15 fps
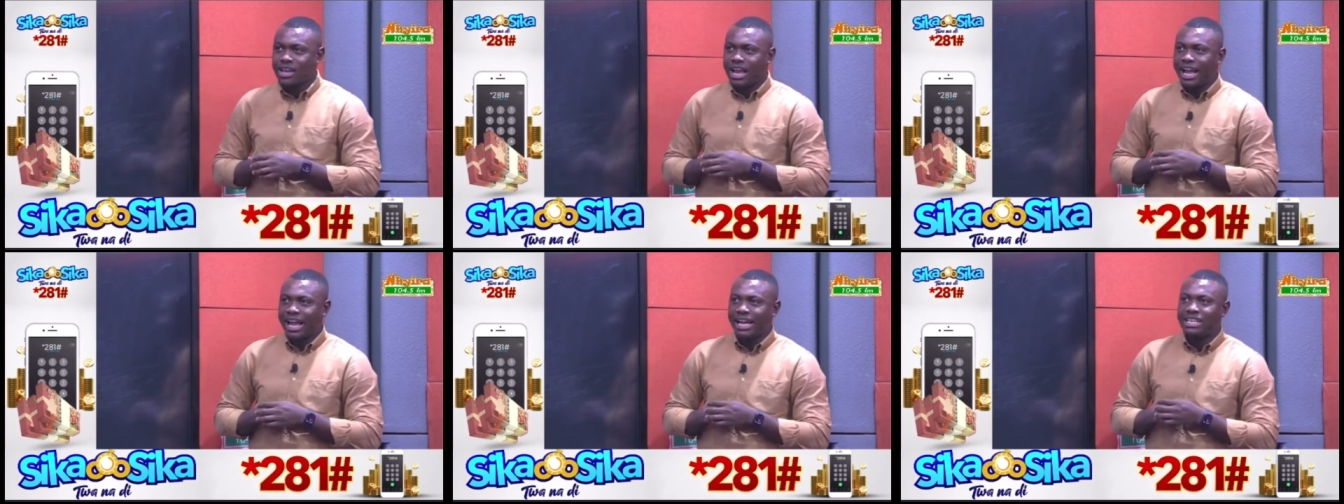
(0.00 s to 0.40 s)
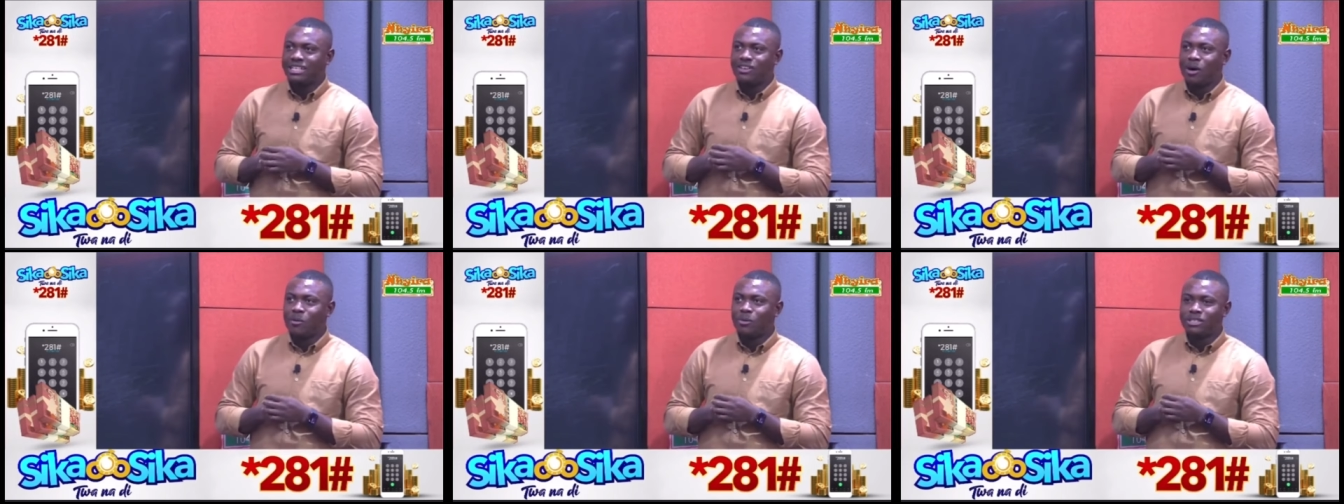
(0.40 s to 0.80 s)
And
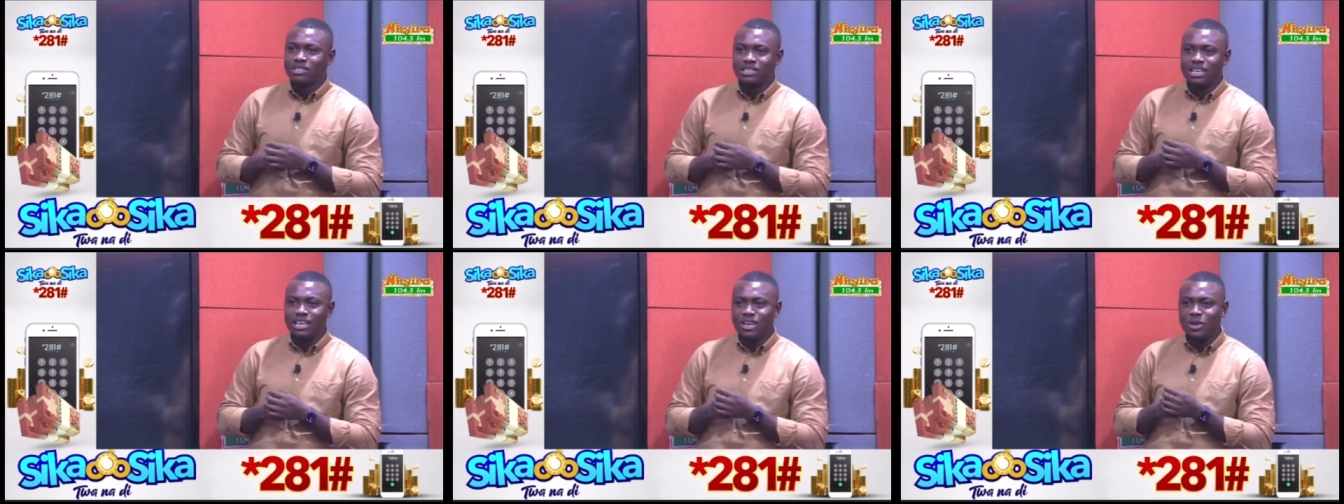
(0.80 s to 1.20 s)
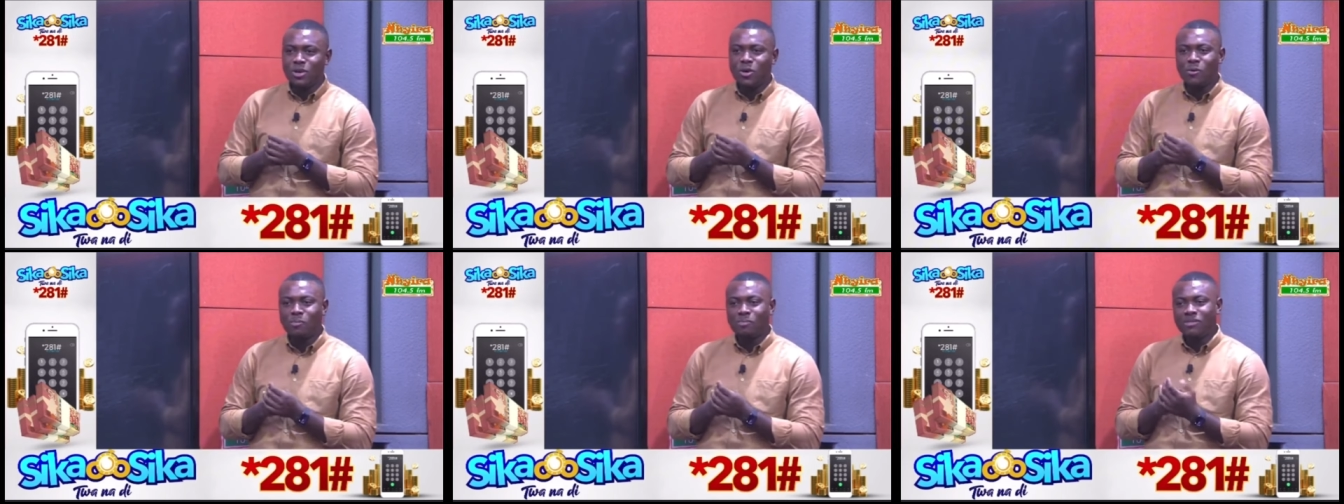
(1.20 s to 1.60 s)
I'm going to see
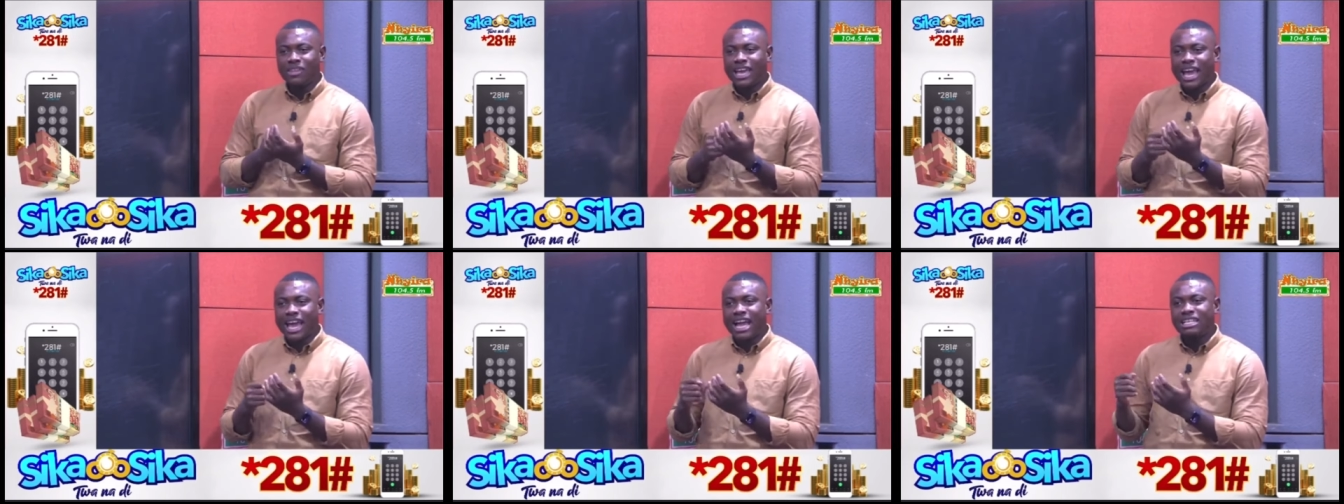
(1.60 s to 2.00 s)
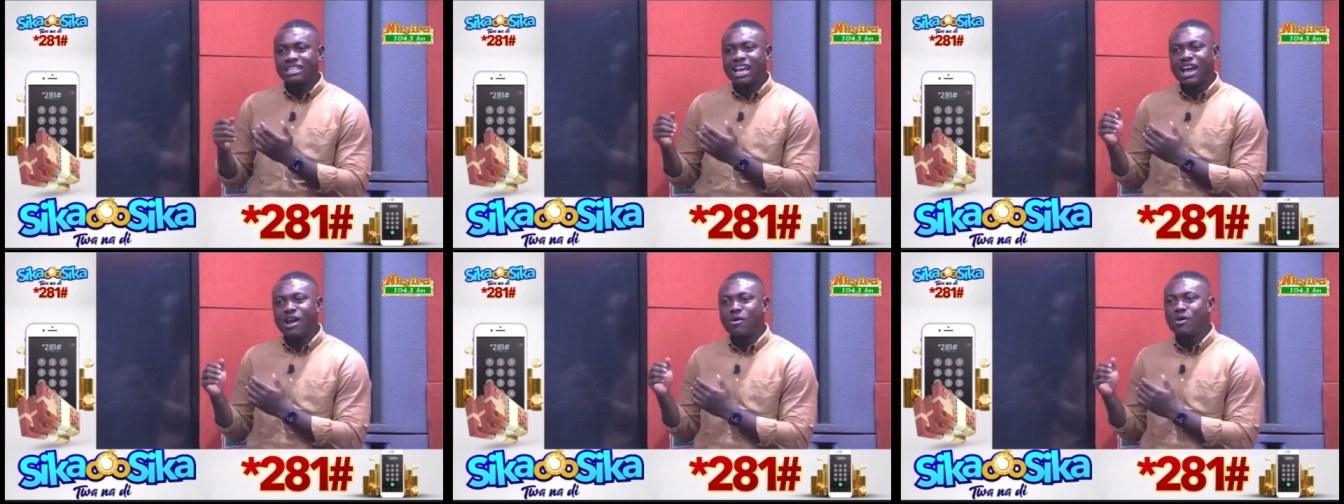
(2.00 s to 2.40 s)
you.
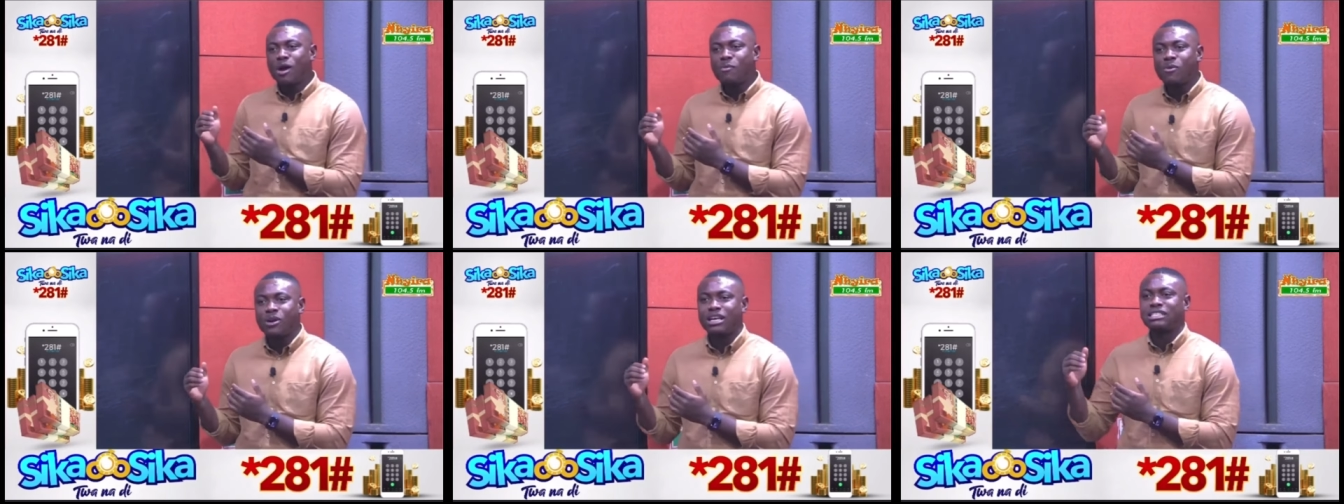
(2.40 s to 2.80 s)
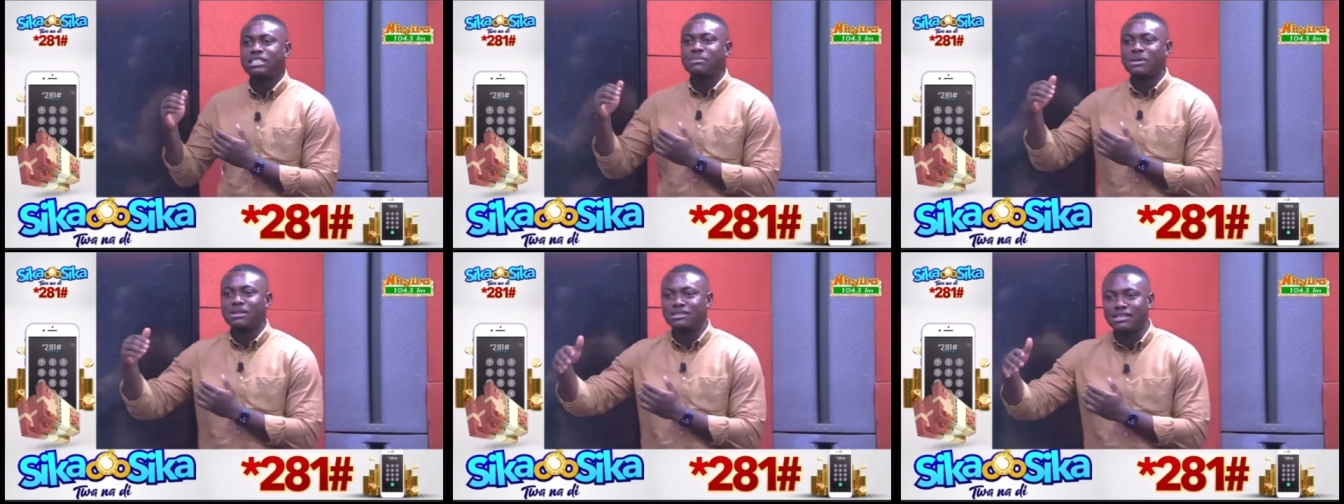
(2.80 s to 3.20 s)
Everyone on the
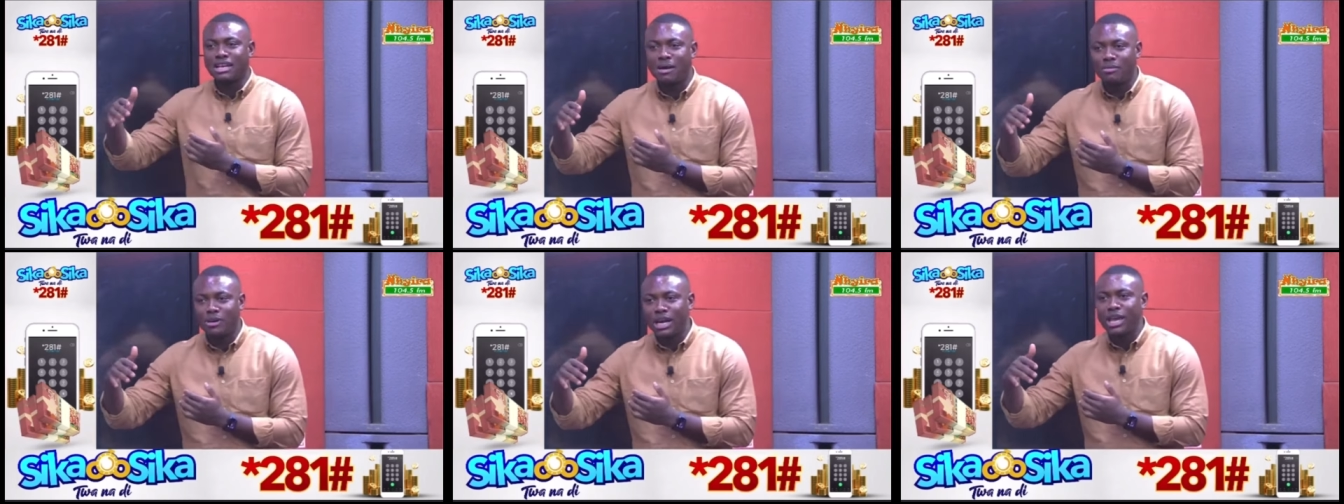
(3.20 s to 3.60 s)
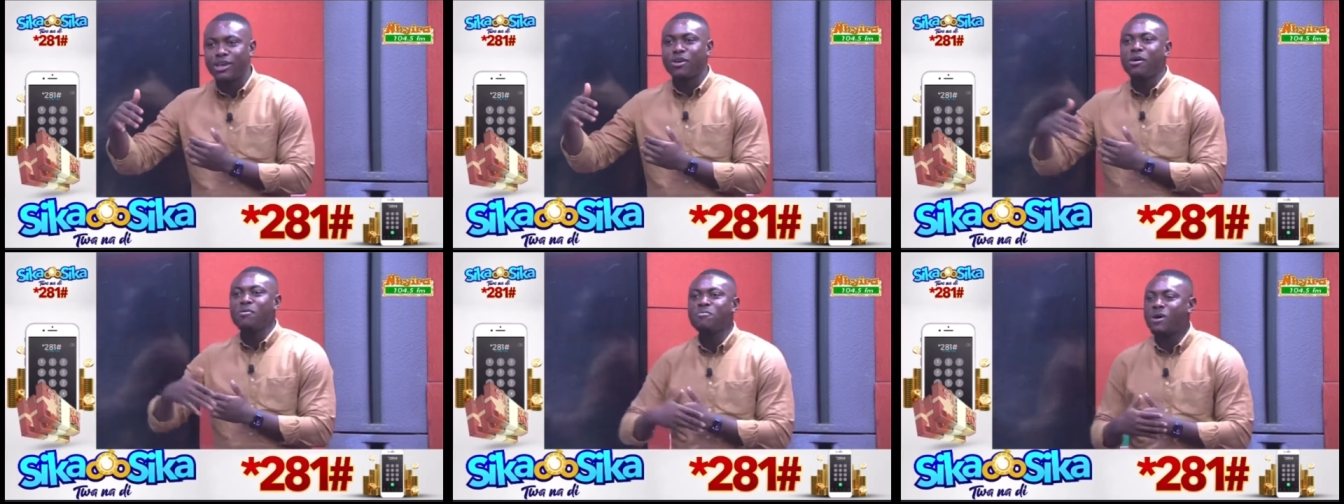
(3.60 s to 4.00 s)
Saban Serap, the
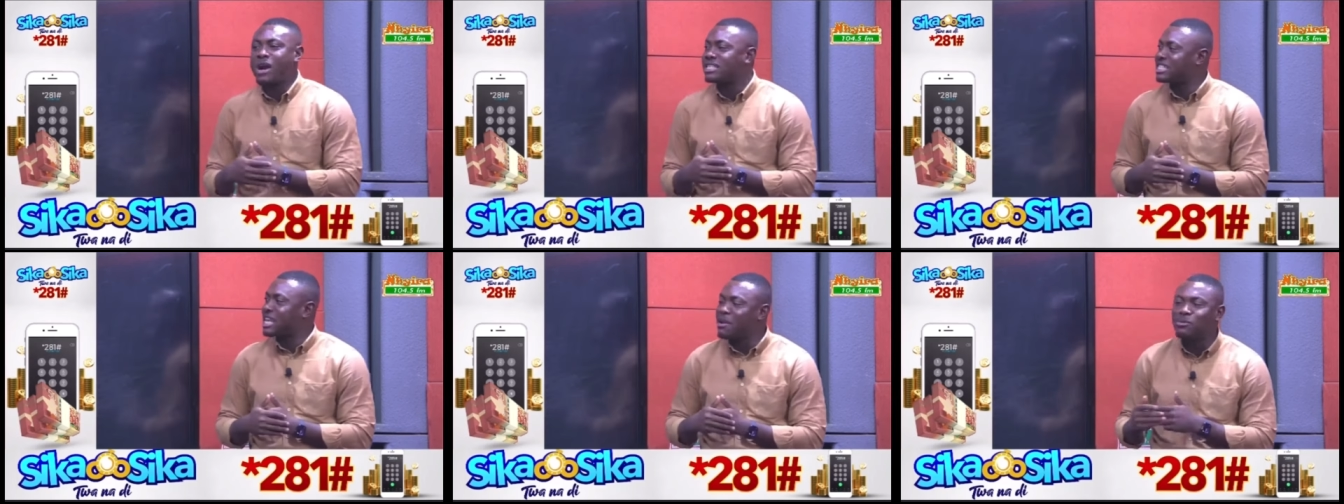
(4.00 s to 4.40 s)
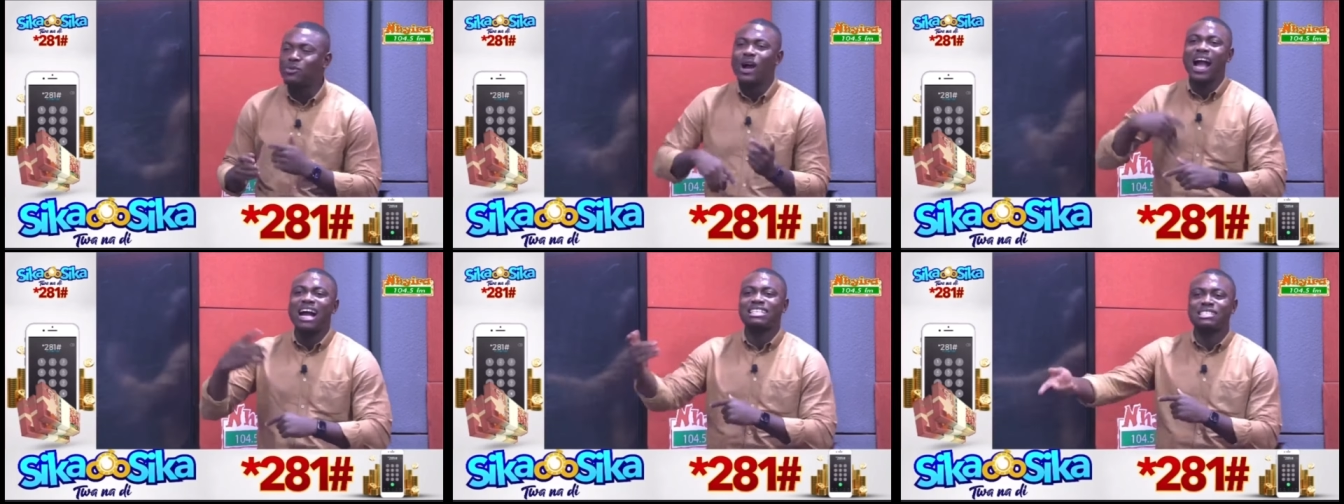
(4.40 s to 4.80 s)
young boys came to
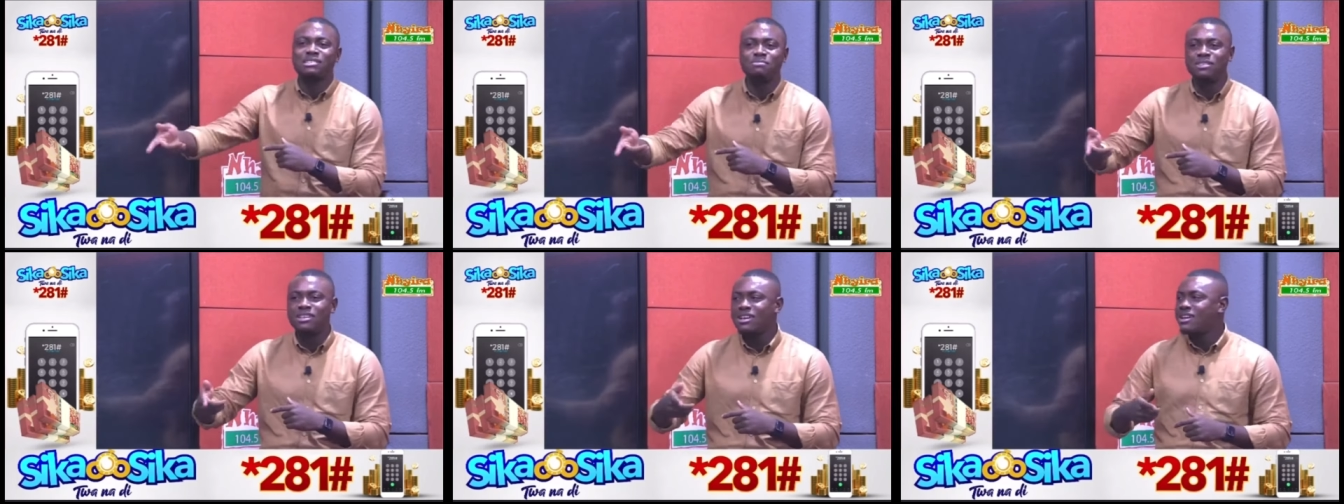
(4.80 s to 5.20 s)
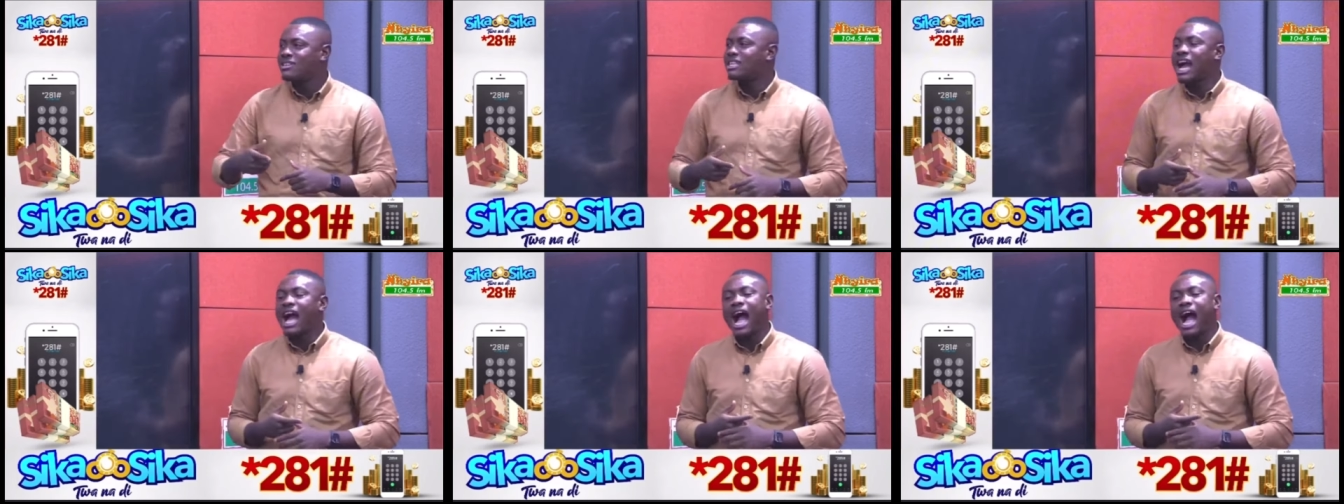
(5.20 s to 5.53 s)
ask him, say,